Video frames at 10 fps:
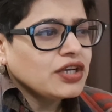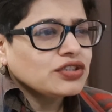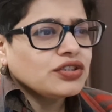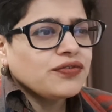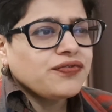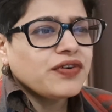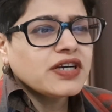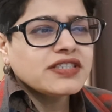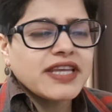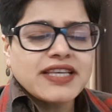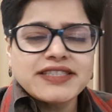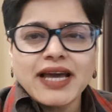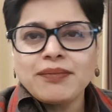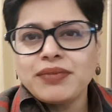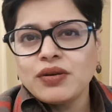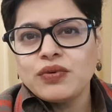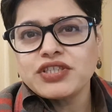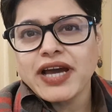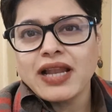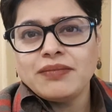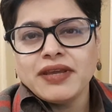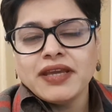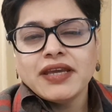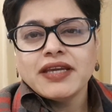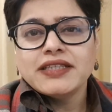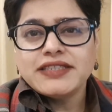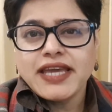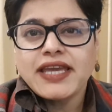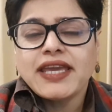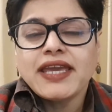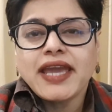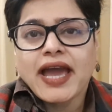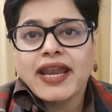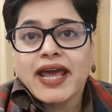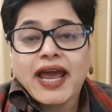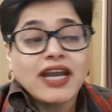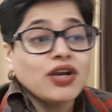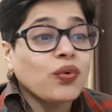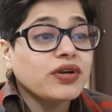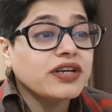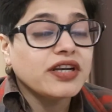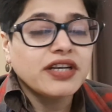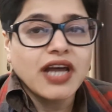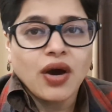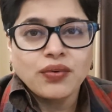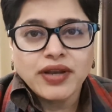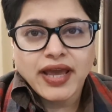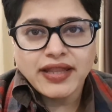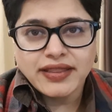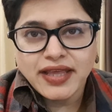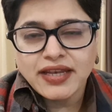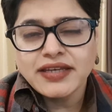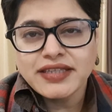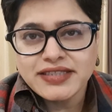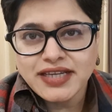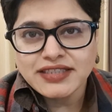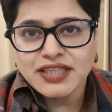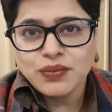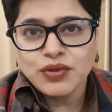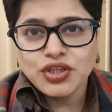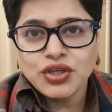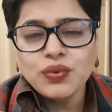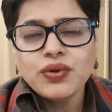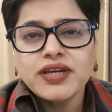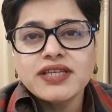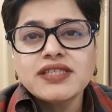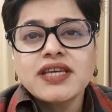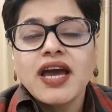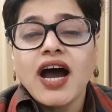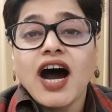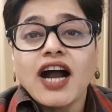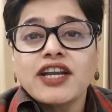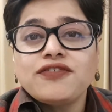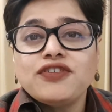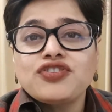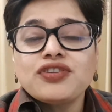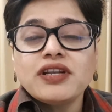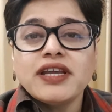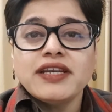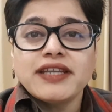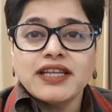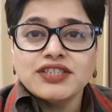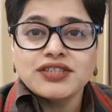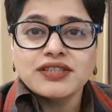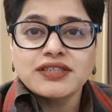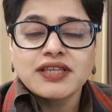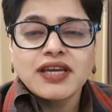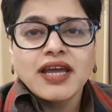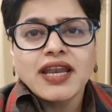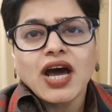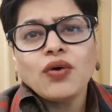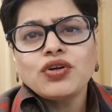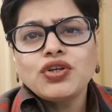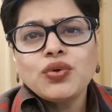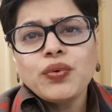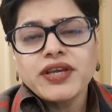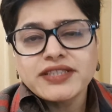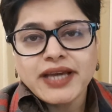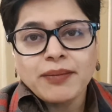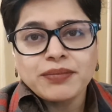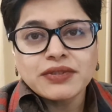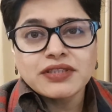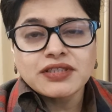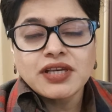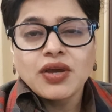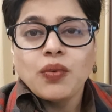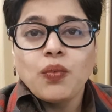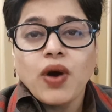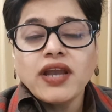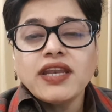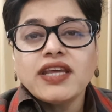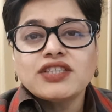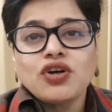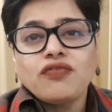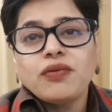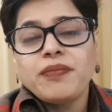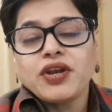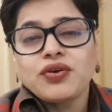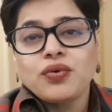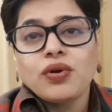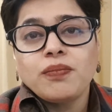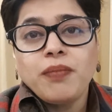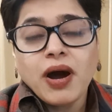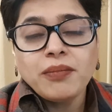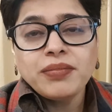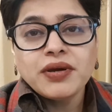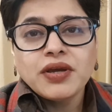So the first example which I'll be taking, and I had noted it down and then discussing with you, is artificial intelligence. Now, two examples. One is of a petrol pump